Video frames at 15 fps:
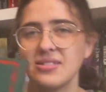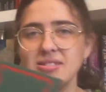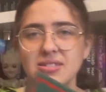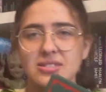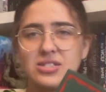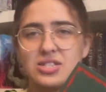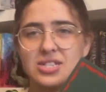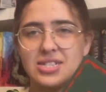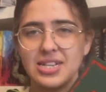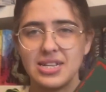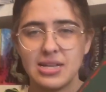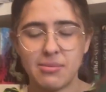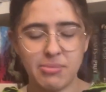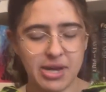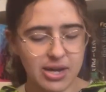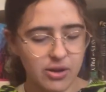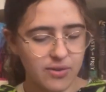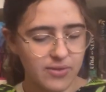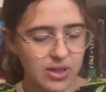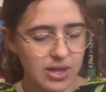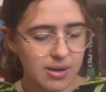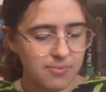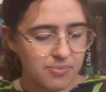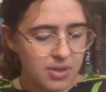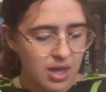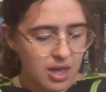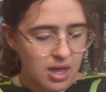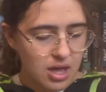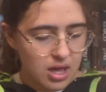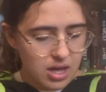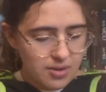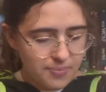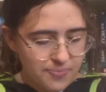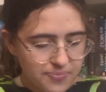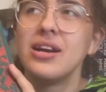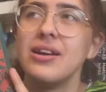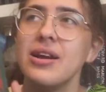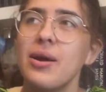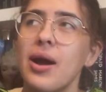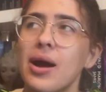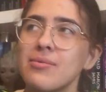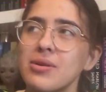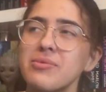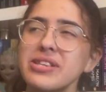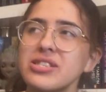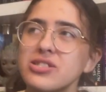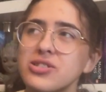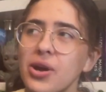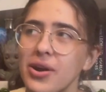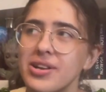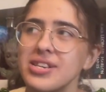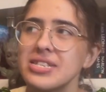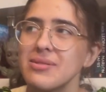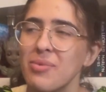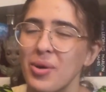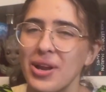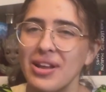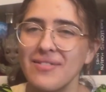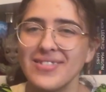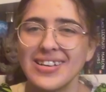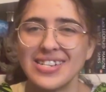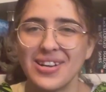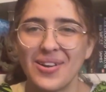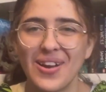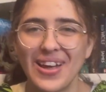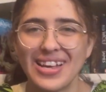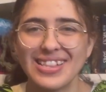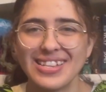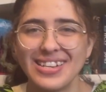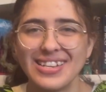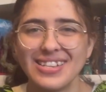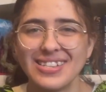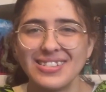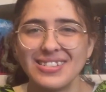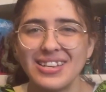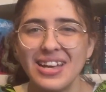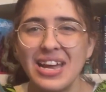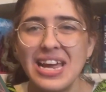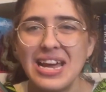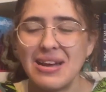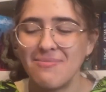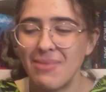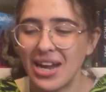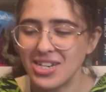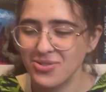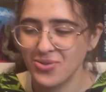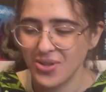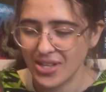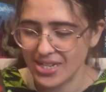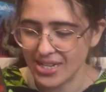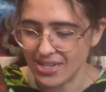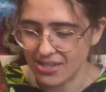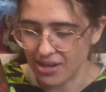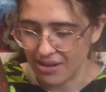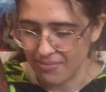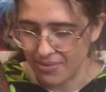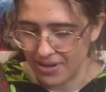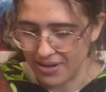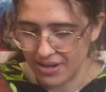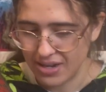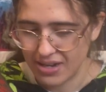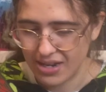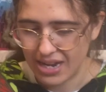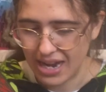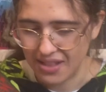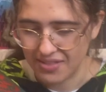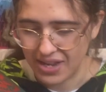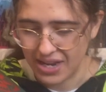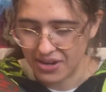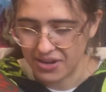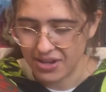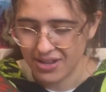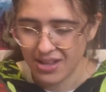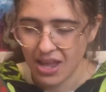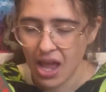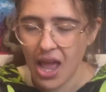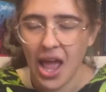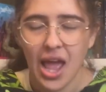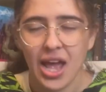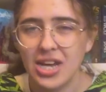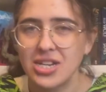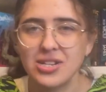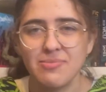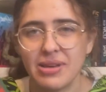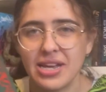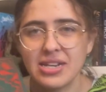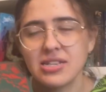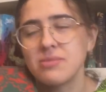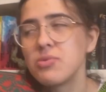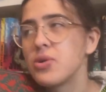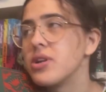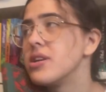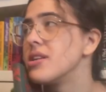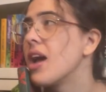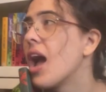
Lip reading: Just stick that back over there. I'm gonna be so disappointed if I don't like this. Imagine all this excitement and then being disappointed.